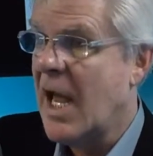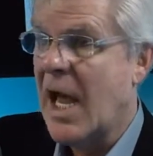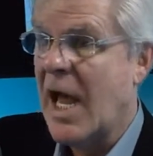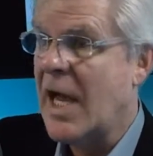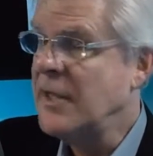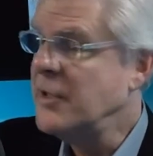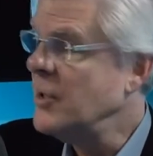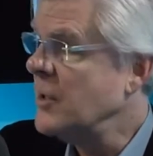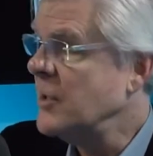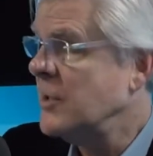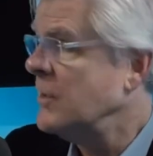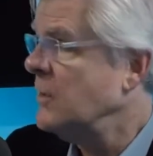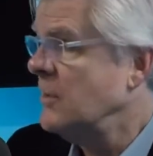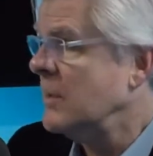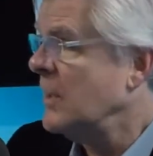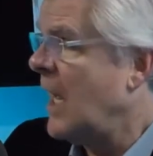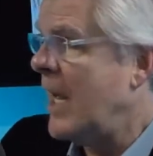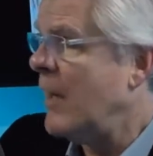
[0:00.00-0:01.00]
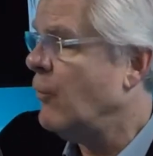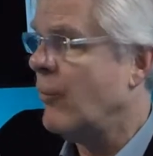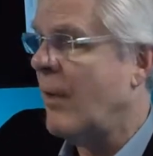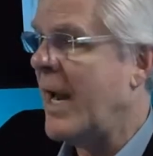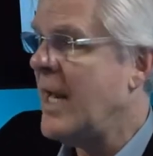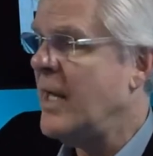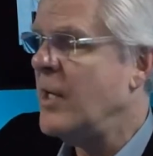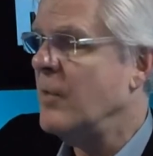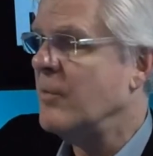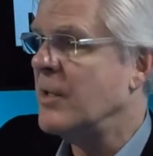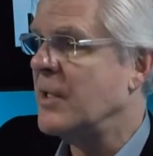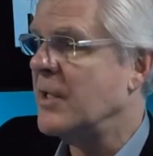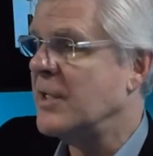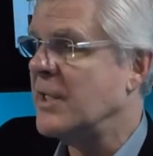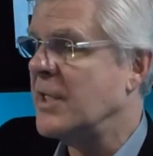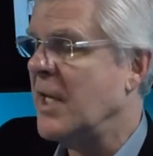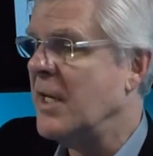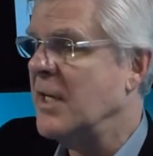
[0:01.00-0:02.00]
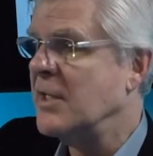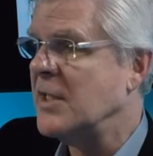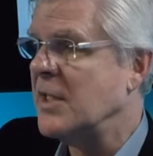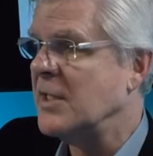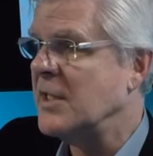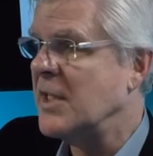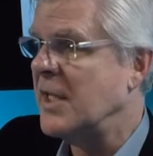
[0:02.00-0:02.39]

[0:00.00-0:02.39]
and just at random to citizens,